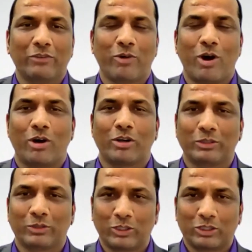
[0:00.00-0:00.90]
for
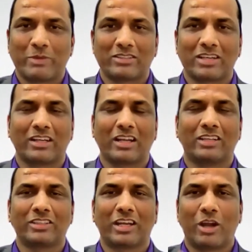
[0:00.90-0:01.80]
Toastmaster
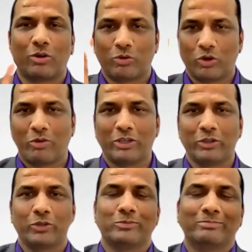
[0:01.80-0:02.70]
Gangadhar Rao. Over to
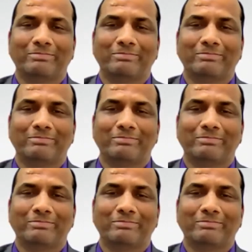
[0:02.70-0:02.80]
you.